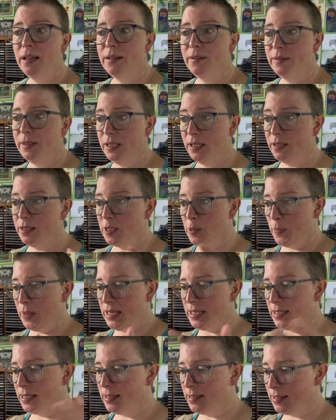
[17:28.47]
They had
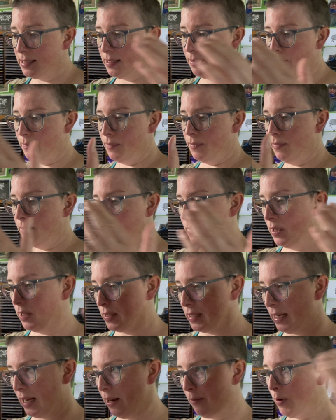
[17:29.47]
spaces as
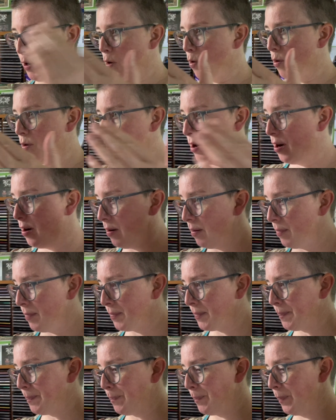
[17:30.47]
kind of a corner
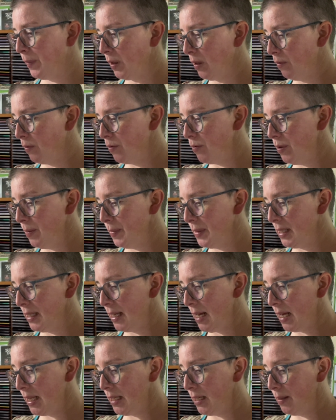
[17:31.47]
of a room
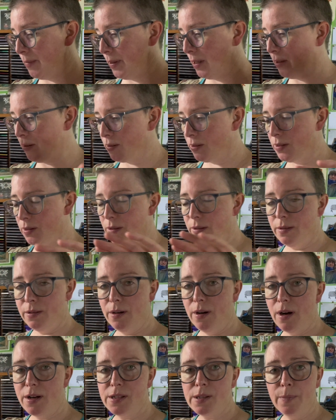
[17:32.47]
together because there
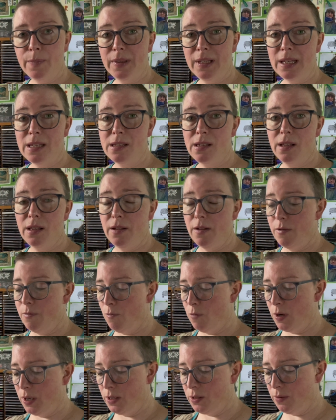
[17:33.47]
are some things that they
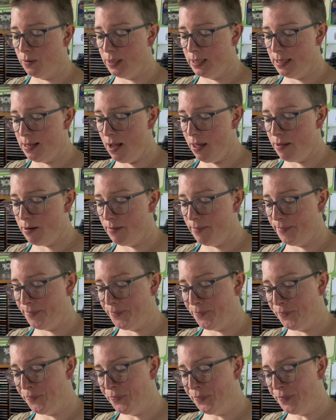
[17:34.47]
worked on together,
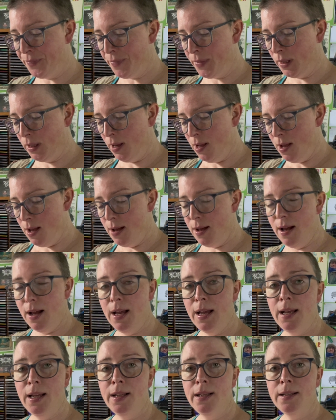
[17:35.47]

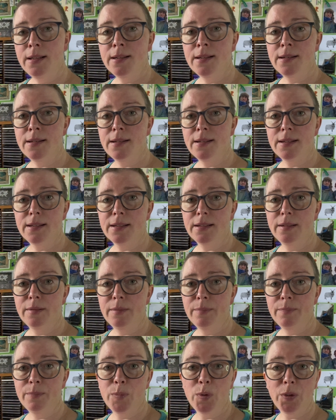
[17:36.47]
and
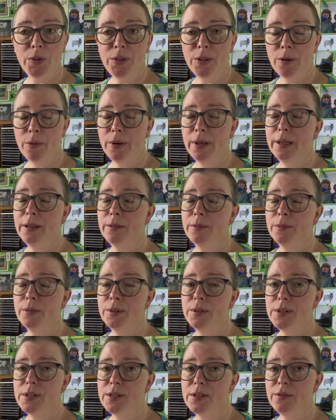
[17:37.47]
both their work
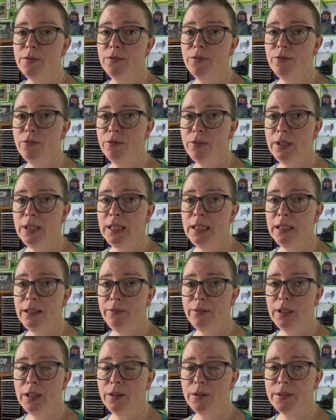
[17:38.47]
was really,
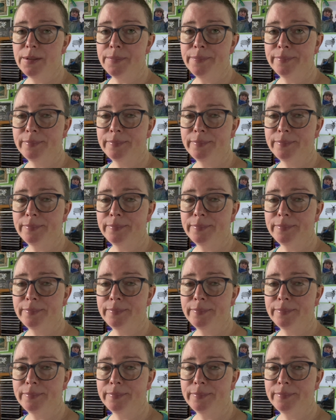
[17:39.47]
really good.